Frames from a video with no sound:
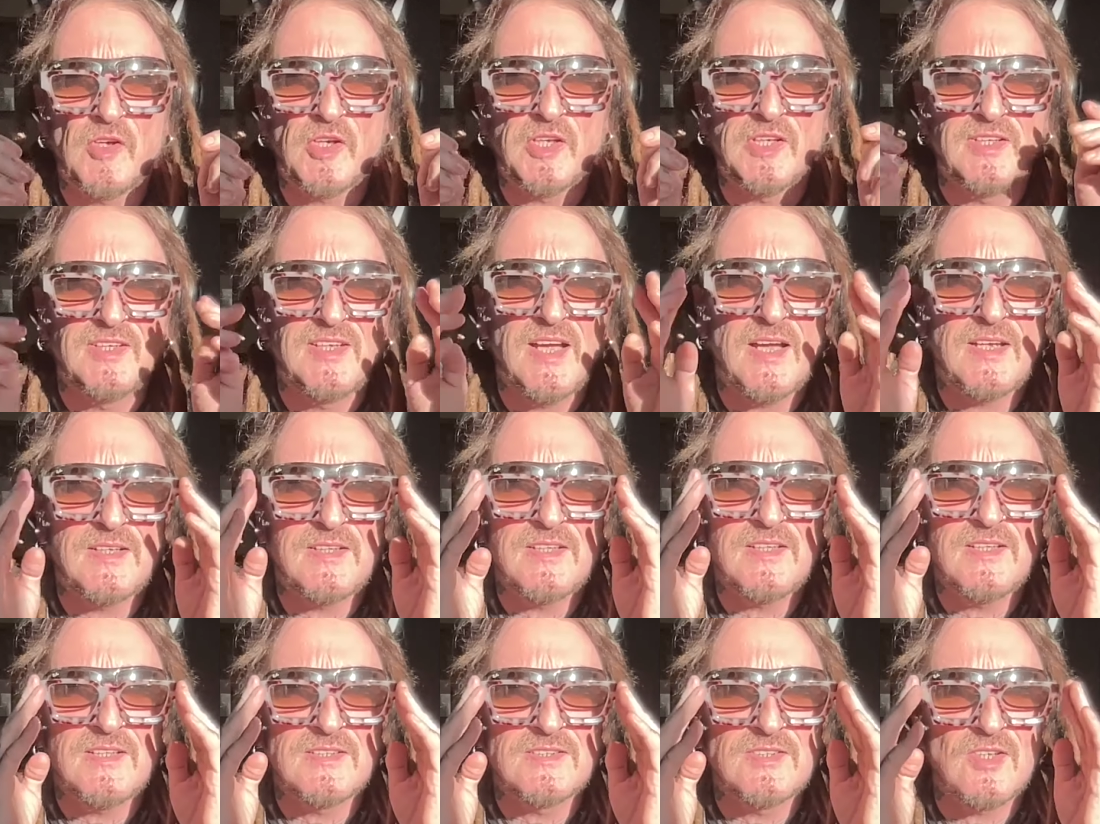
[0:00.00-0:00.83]
and fucking
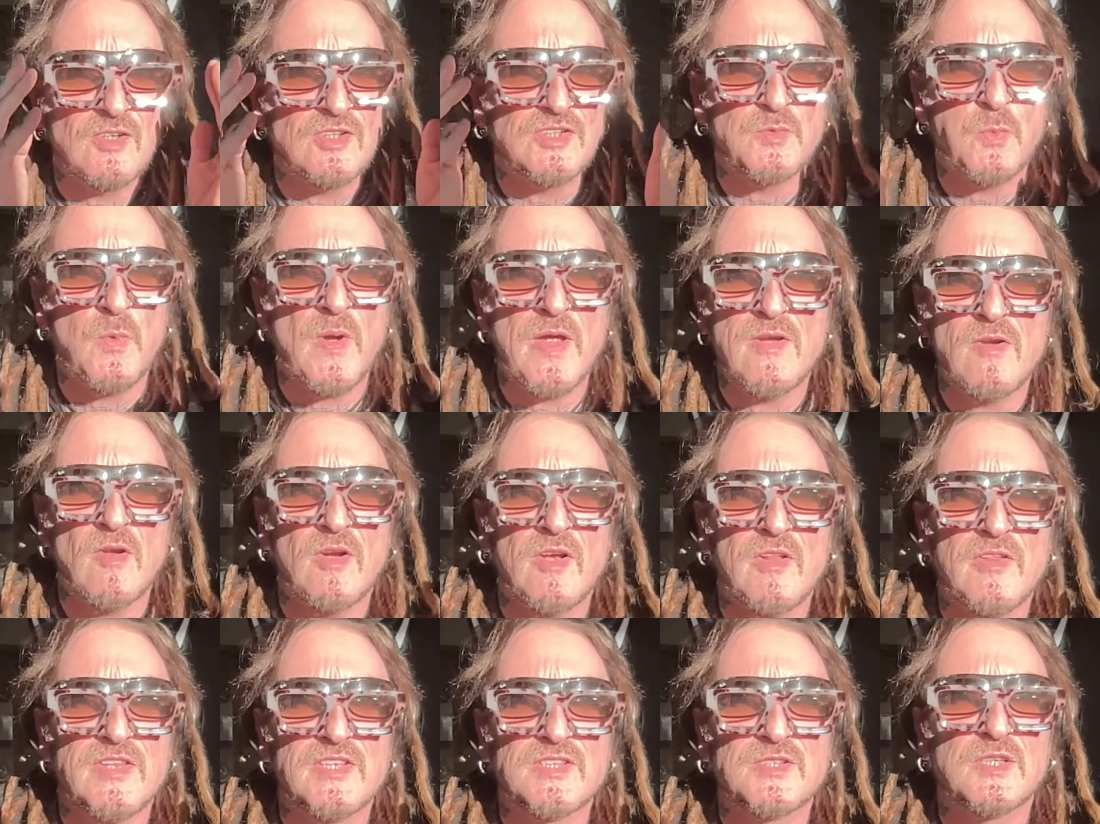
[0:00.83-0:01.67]
cat ears? I swear
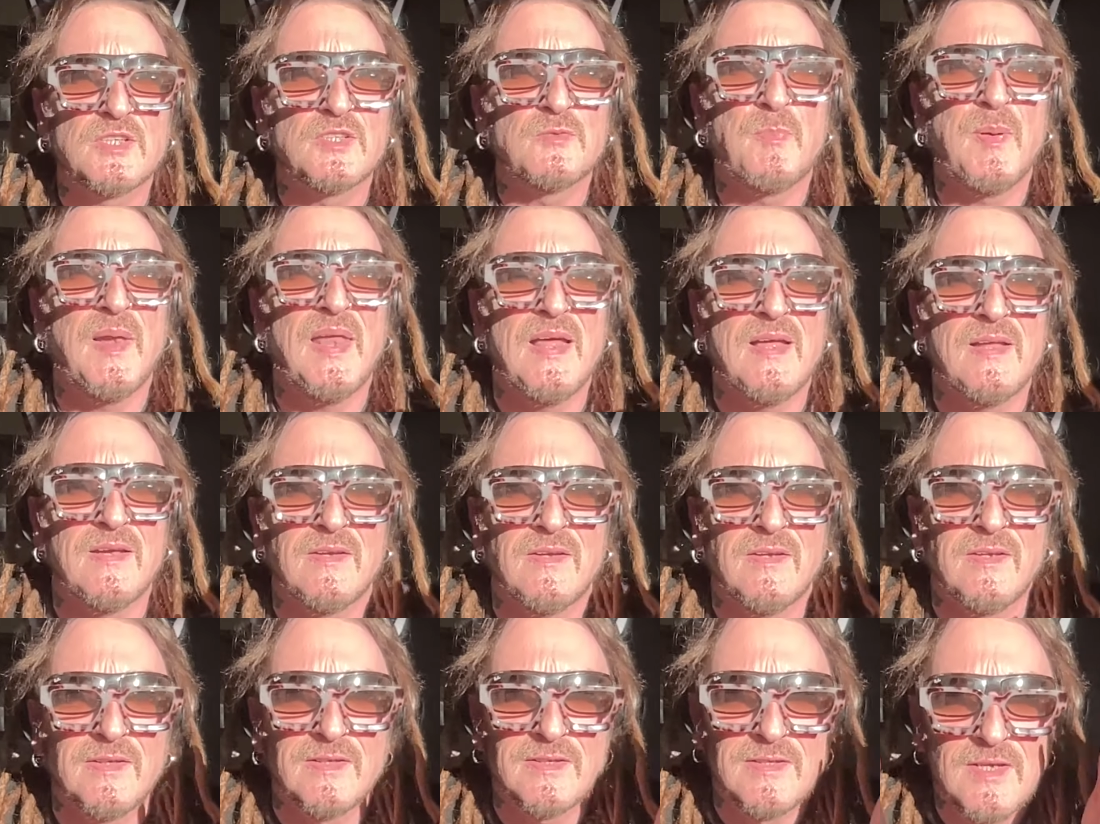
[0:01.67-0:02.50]
none of this is
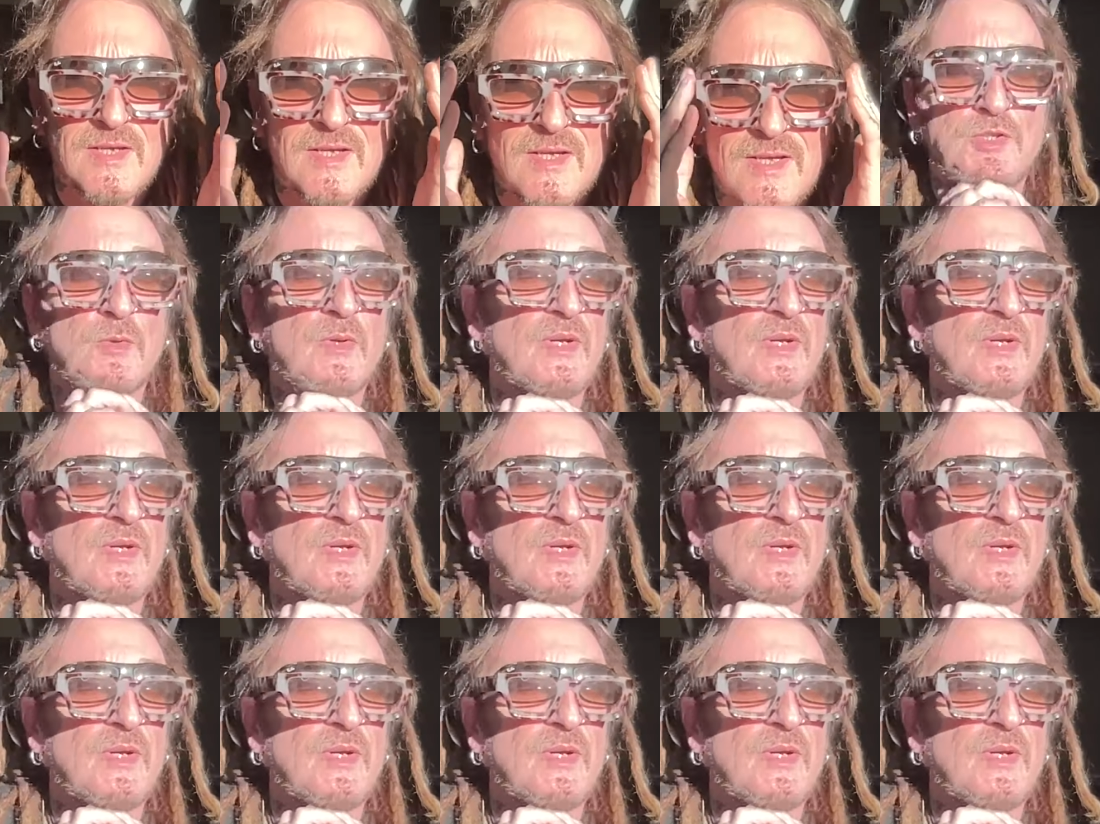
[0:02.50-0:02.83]
planned.